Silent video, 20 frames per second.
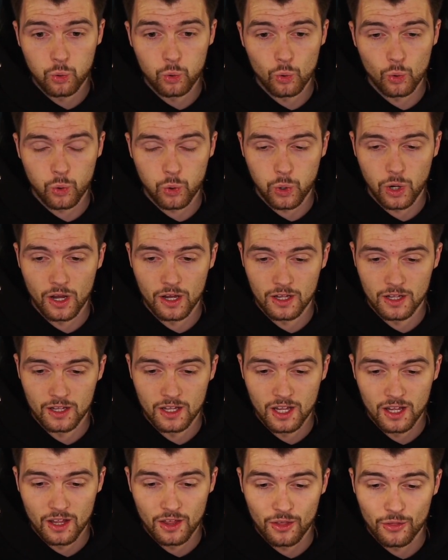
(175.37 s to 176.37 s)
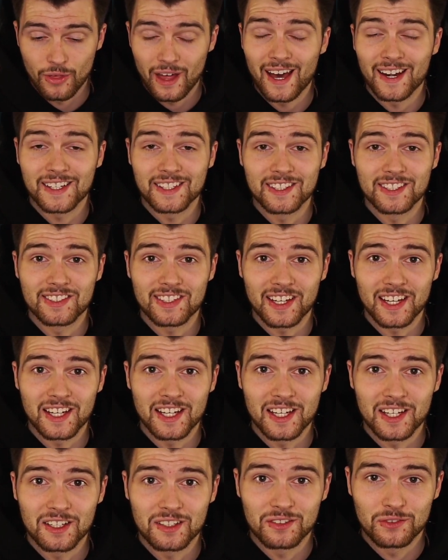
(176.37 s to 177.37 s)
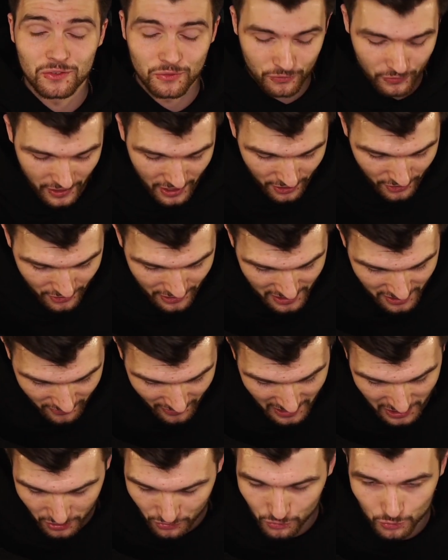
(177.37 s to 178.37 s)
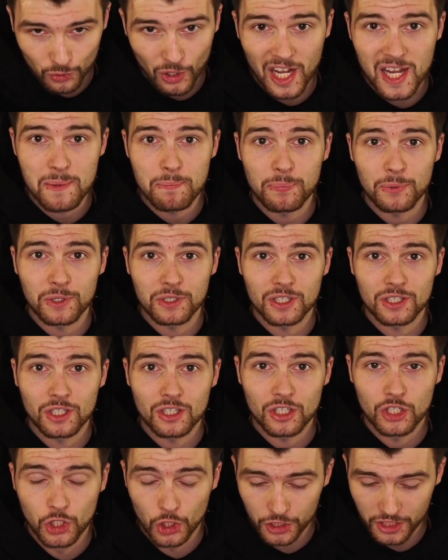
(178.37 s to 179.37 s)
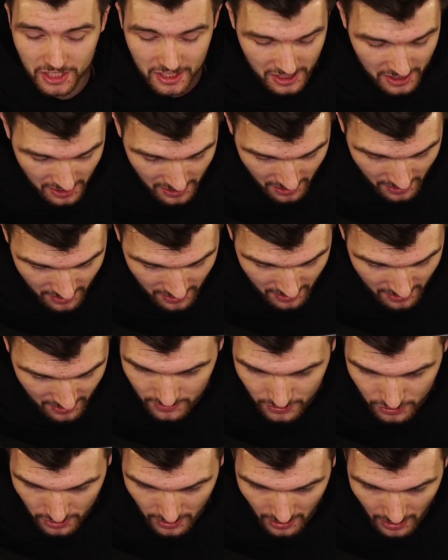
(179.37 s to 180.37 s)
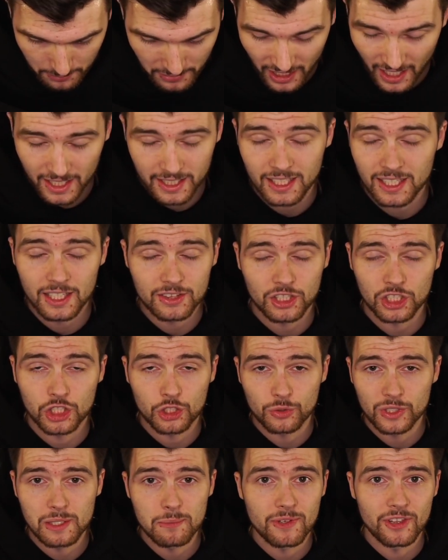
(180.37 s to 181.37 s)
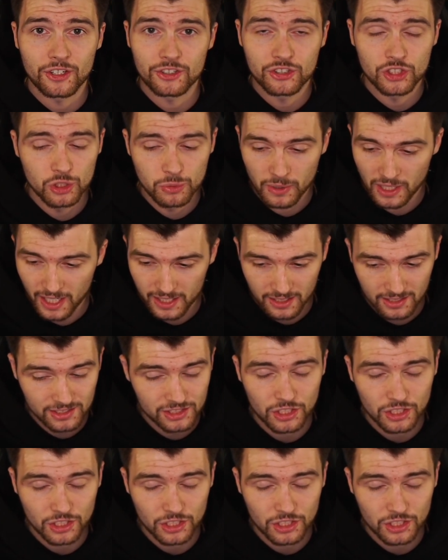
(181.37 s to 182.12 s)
Ooh. That is a very ripe cookie. I mean, I can get the cream in there too, but I can